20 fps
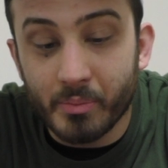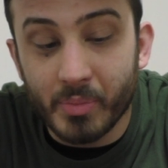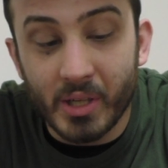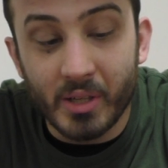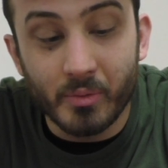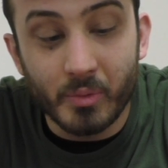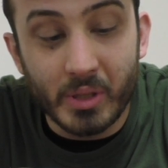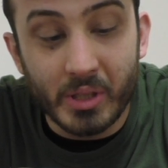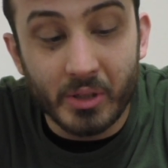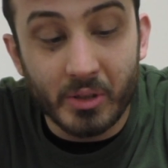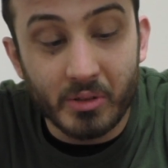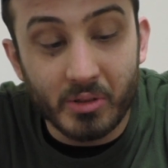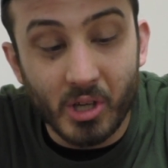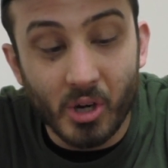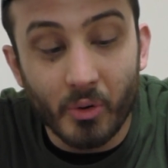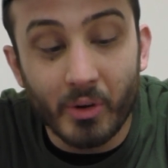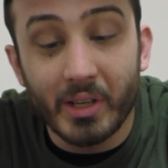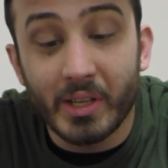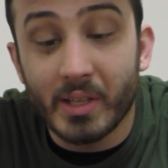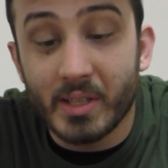but we could
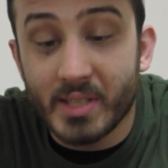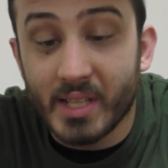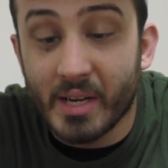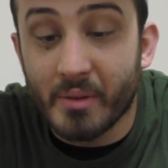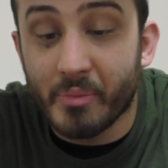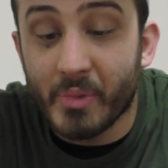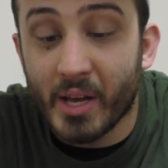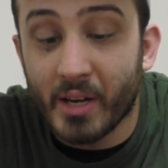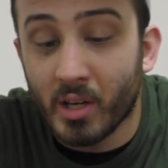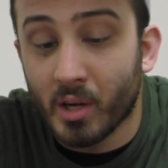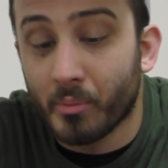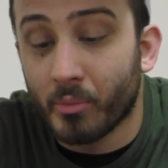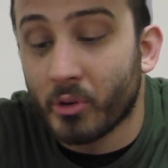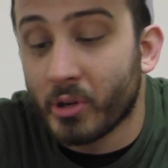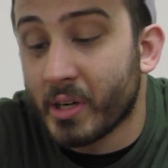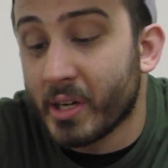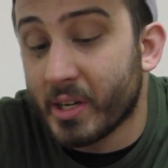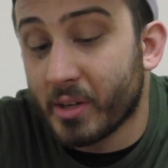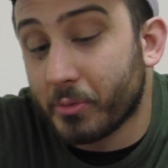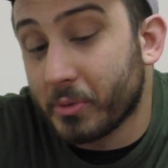go in and type that number
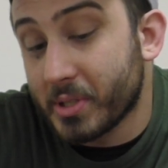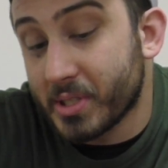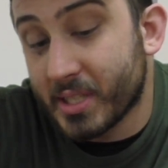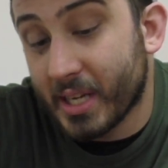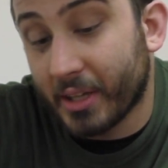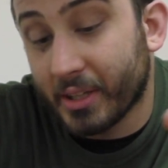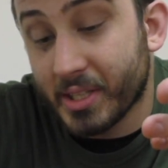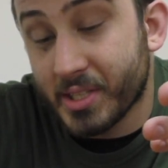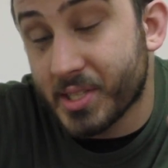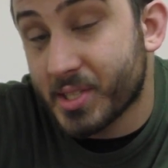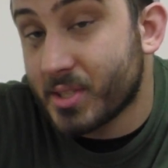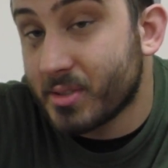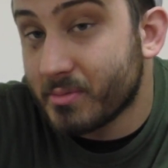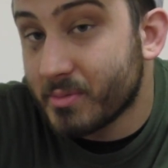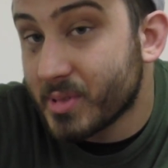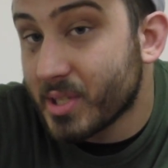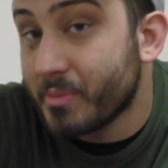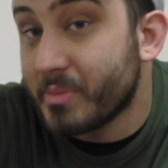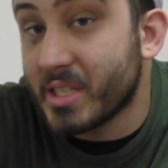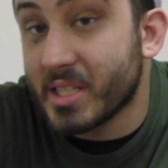in and it would tell us
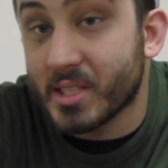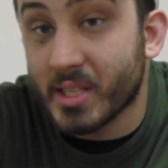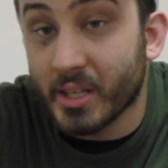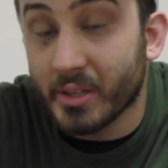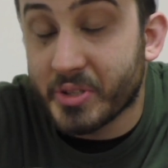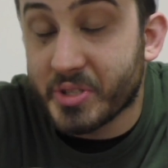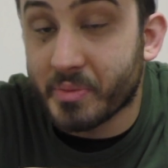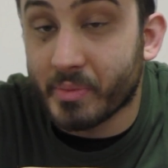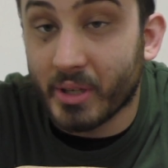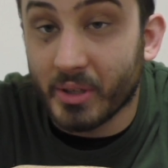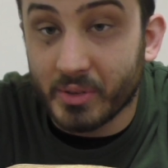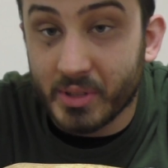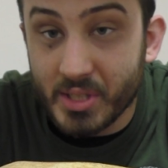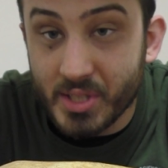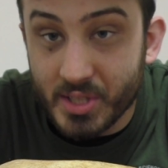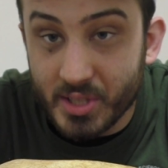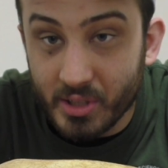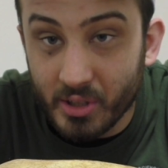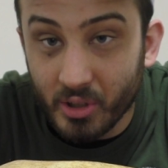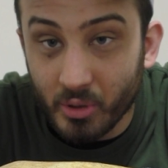some details about
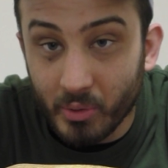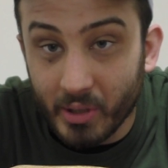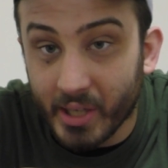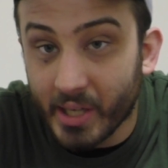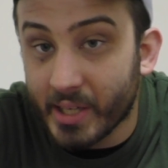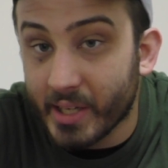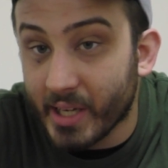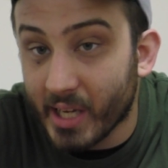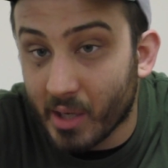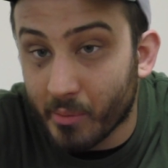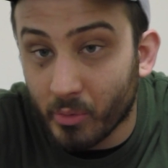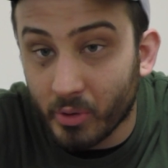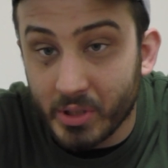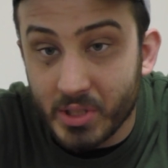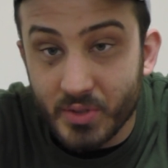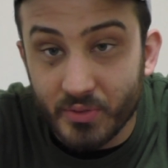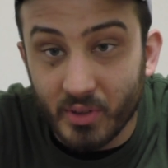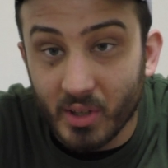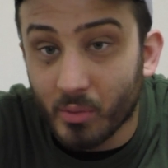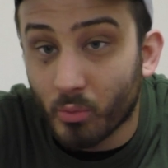this skull, what kind of animal
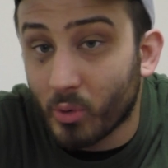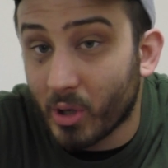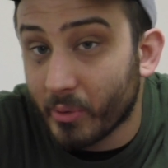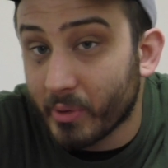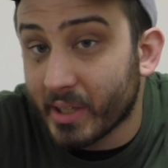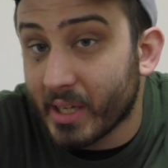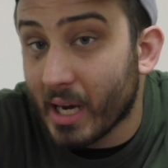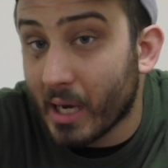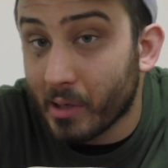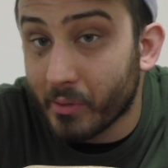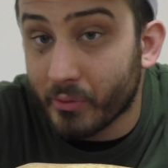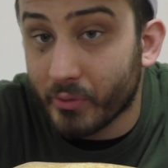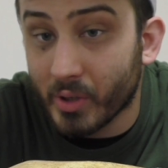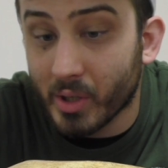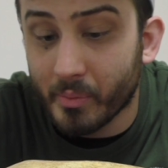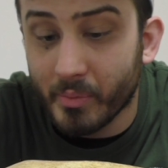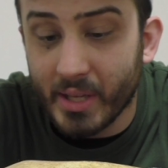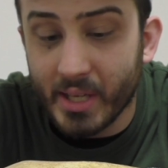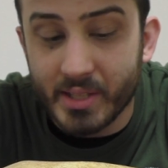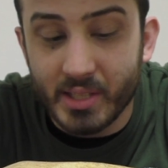it's from, where we got it
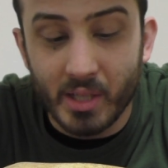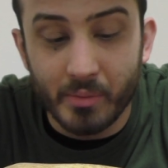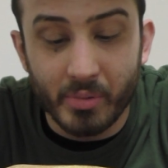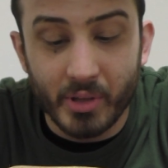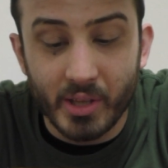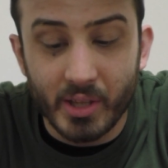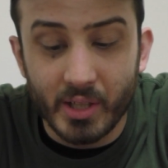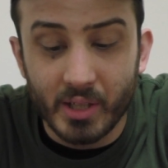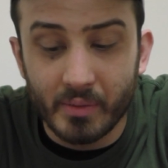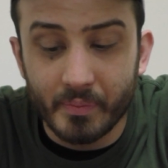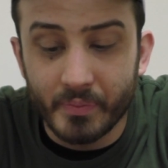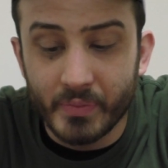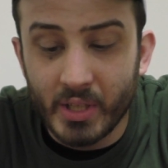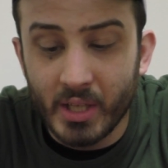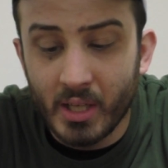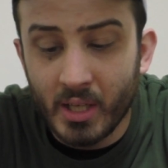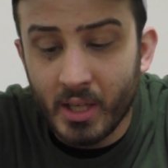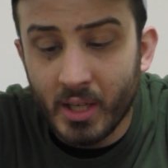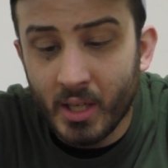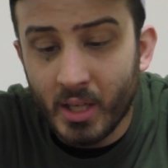from, that type of thing.
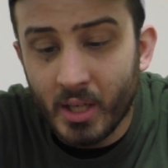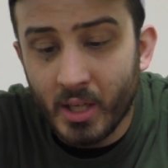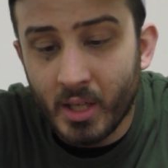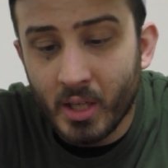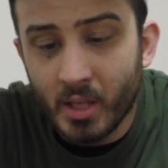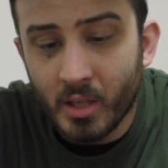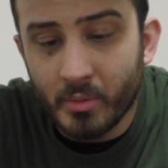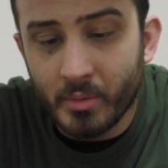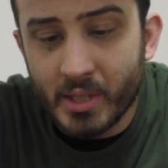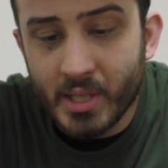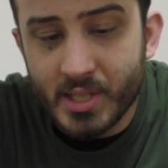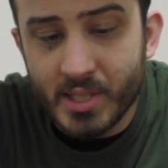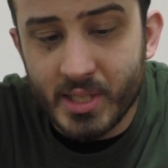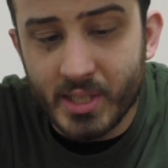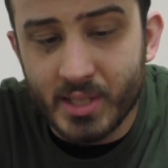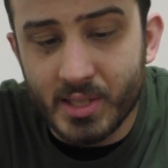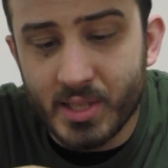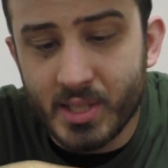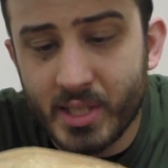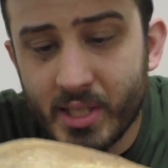But as you
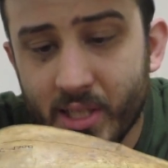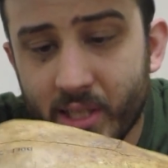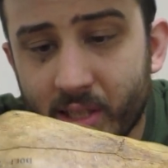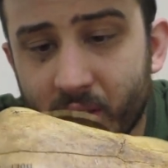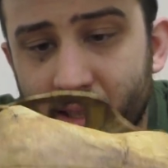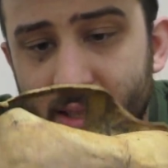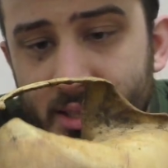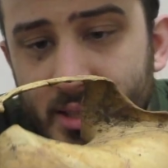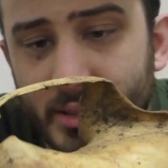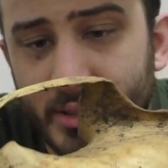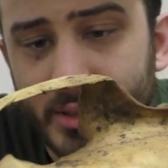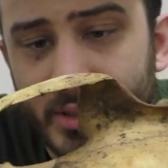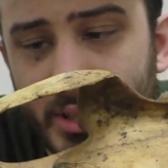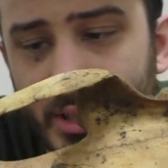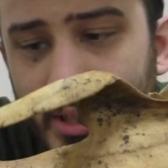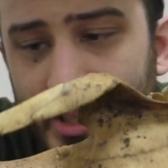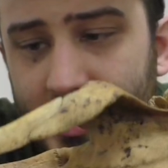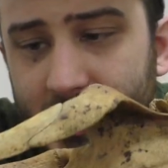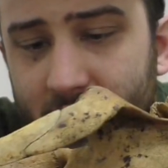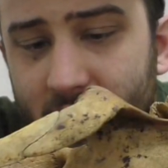can see, it's a little
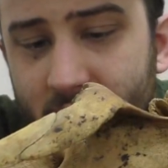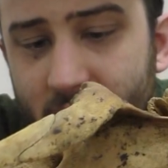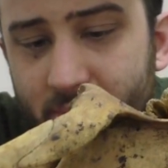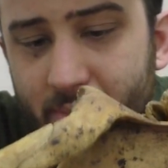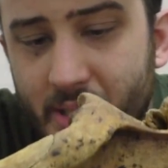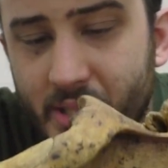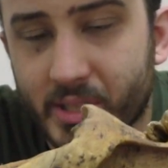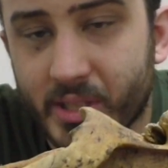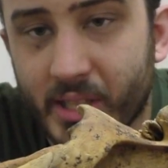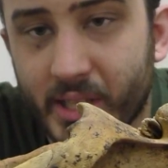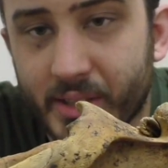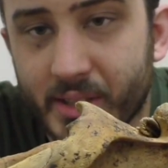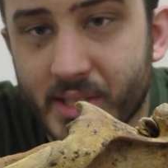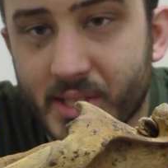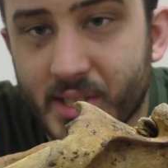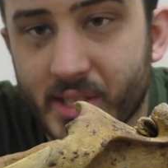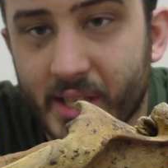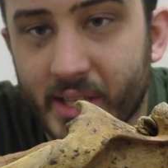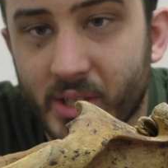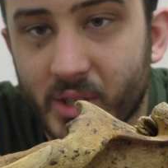dirty, especially on this
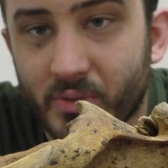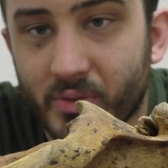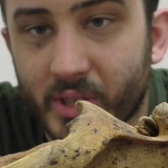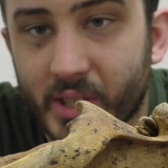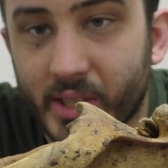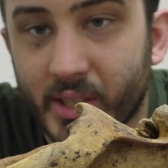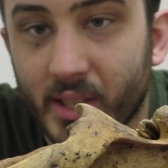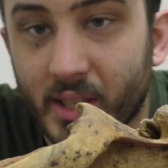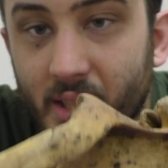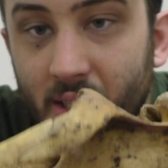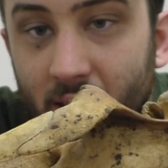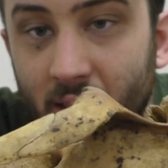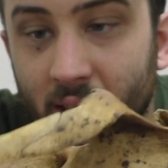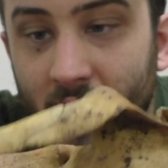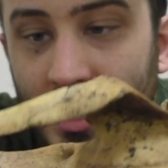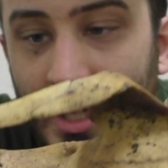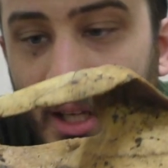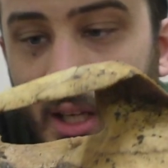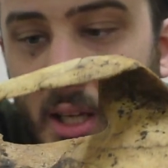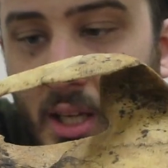side over here.
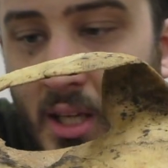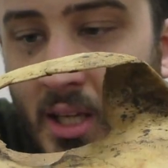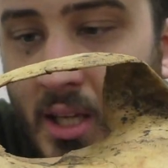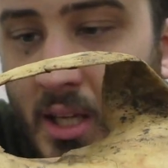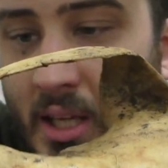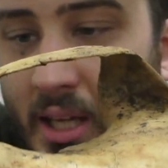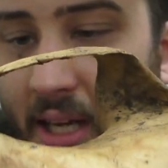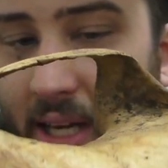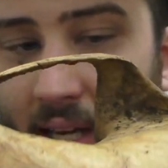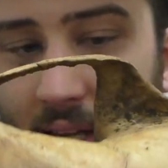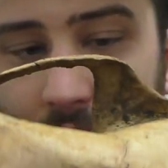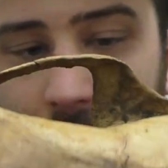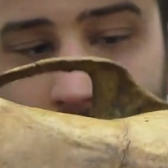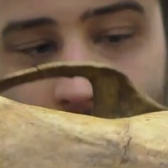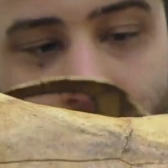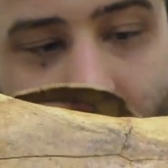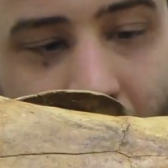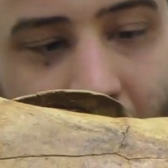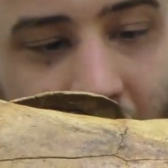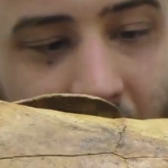
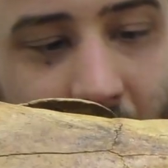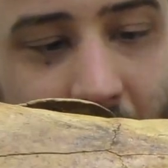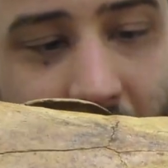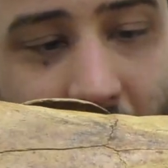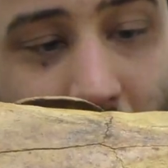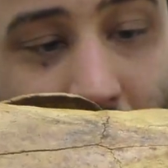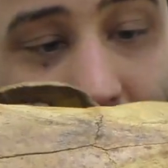And, you know, we don't